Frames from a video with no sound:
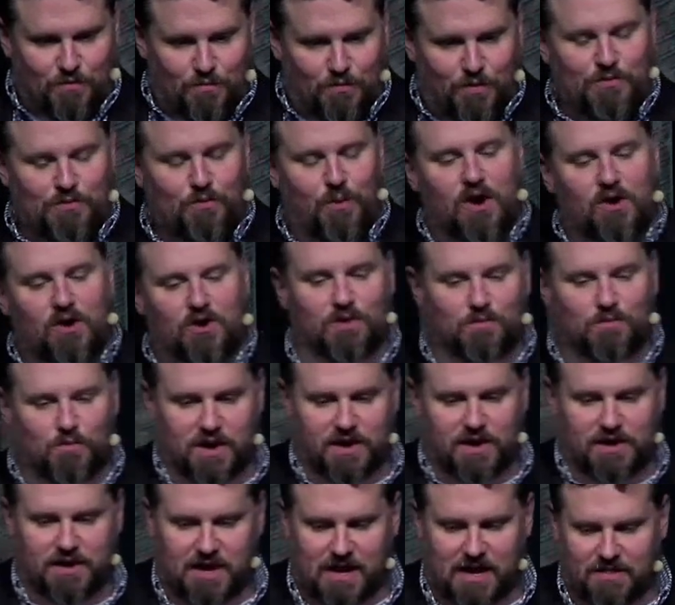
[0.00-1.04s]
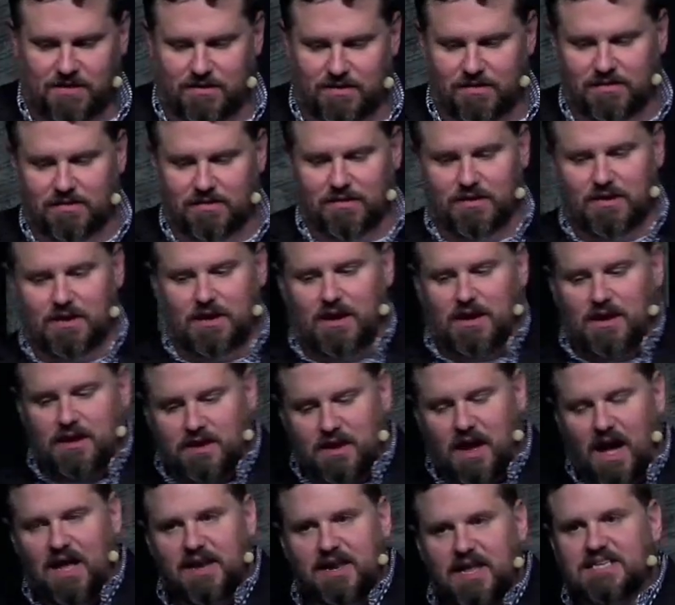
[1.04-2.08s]
we welcome one another
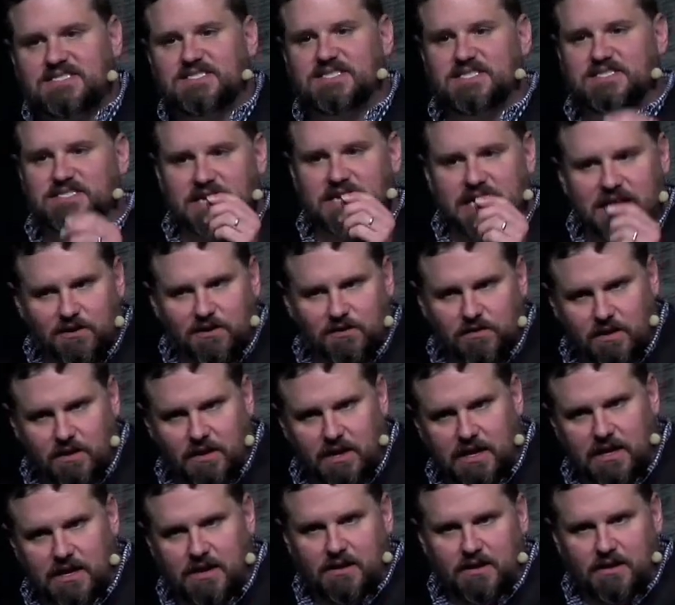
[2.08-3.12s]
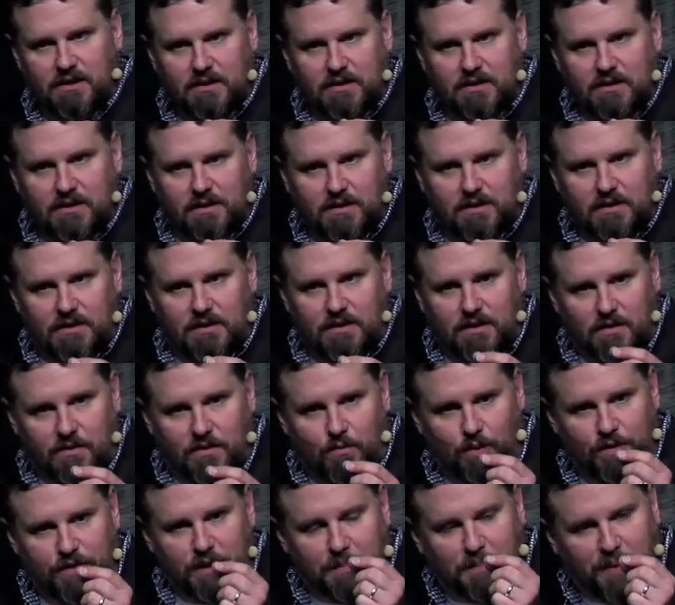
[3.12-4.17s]
not necessarily
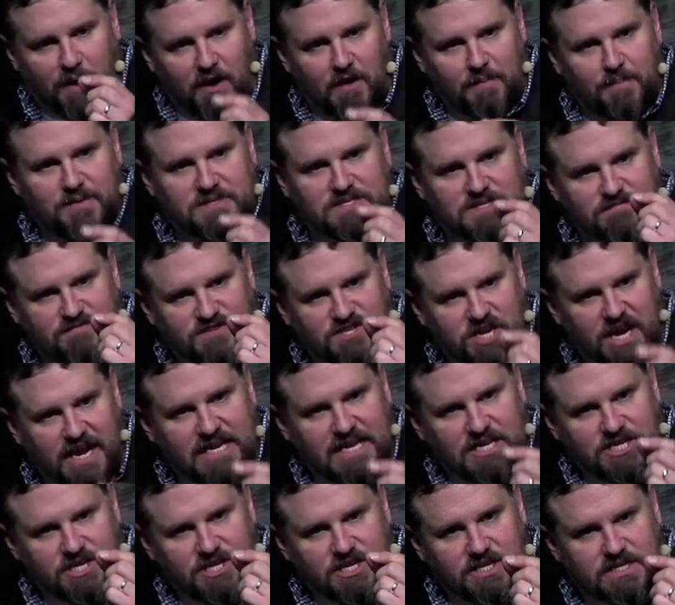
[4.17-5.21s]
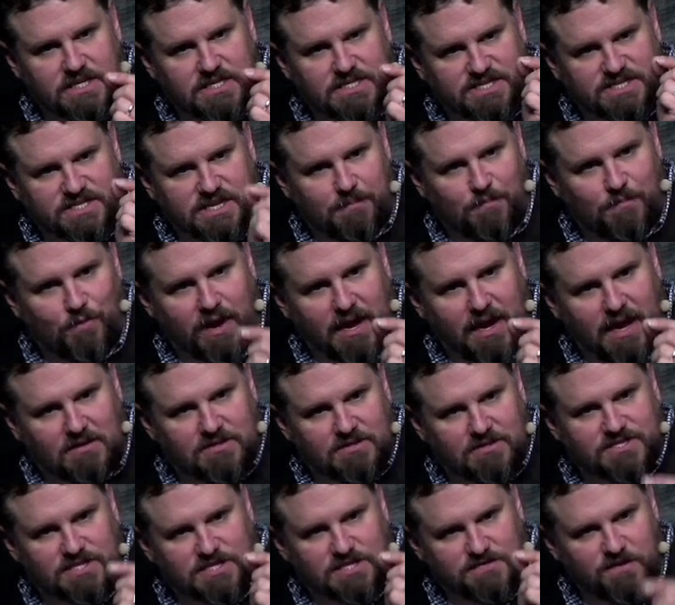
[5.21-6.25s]
with the purpose of changing someone
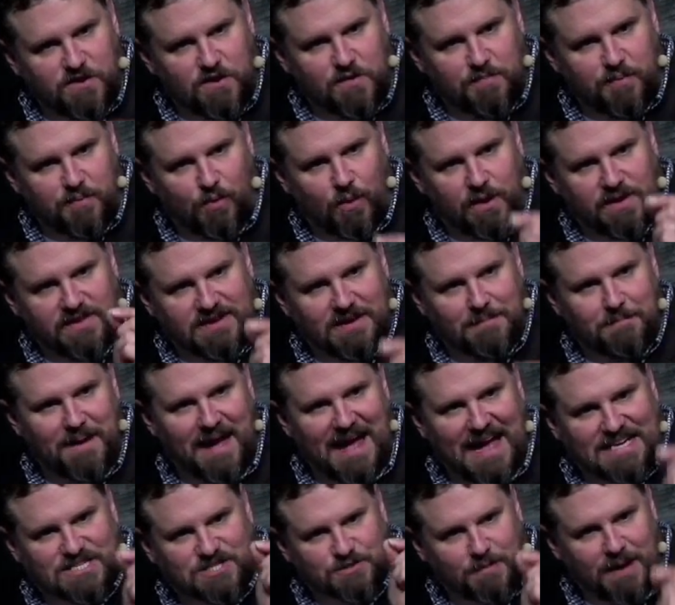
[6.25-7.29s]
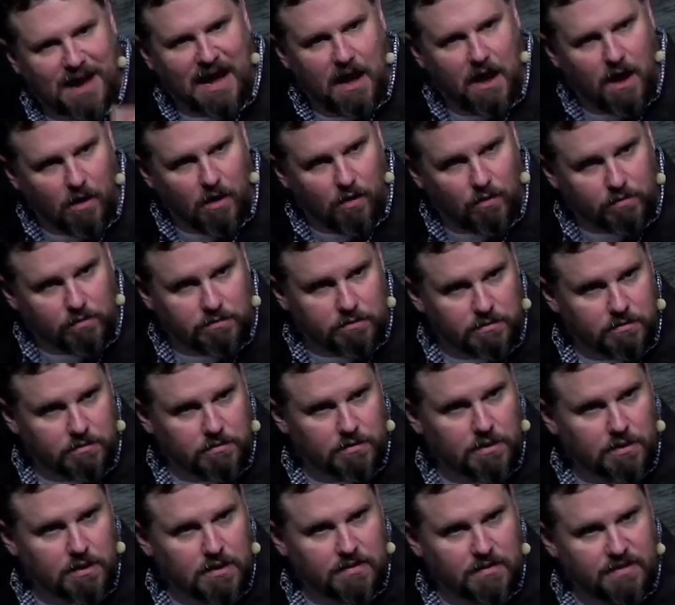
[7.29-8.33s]
else's viewpoint to match my own.
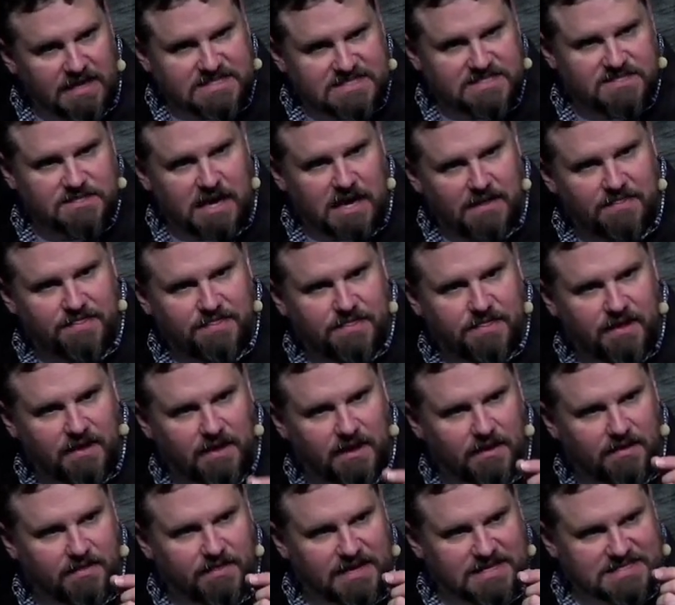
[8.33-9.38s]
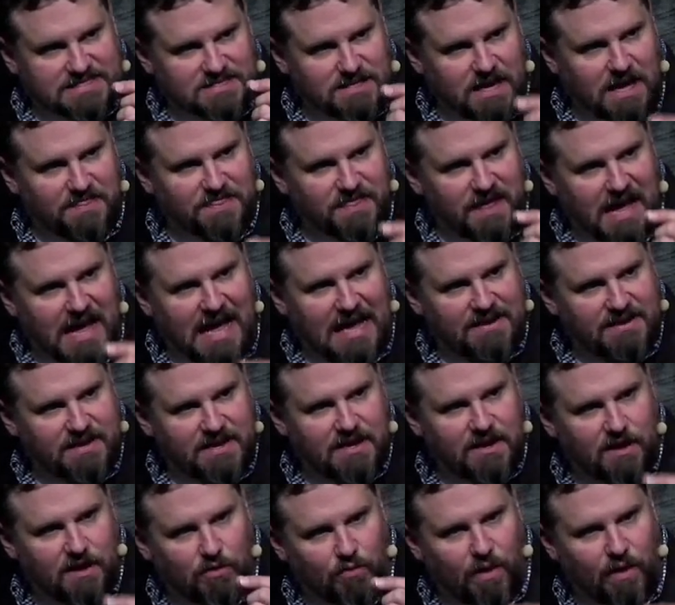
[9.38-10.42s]
That's not the, that's not the
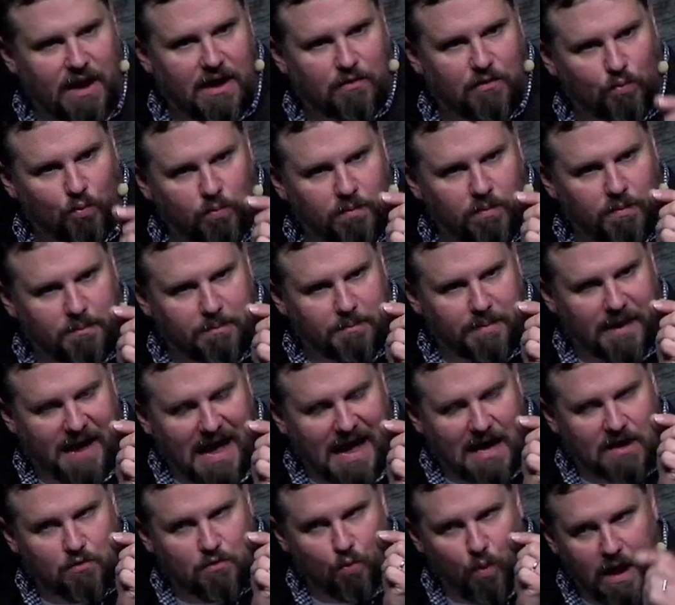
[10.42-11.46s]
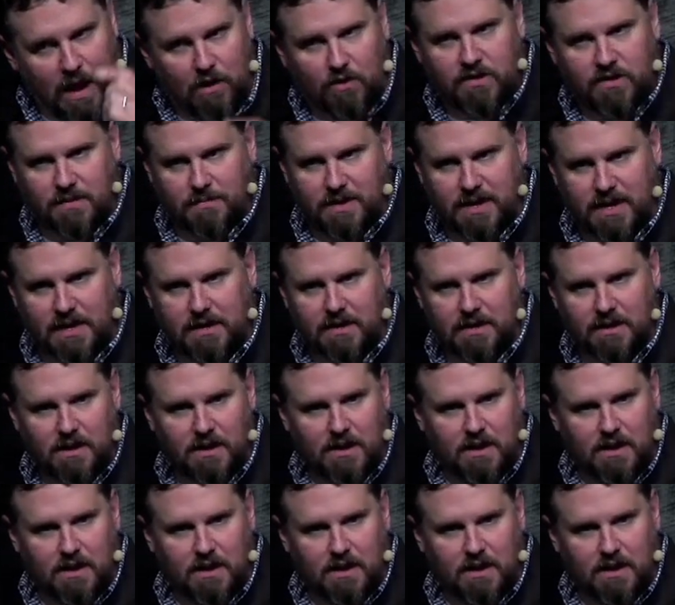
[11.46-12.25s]
idea around behind welcoming.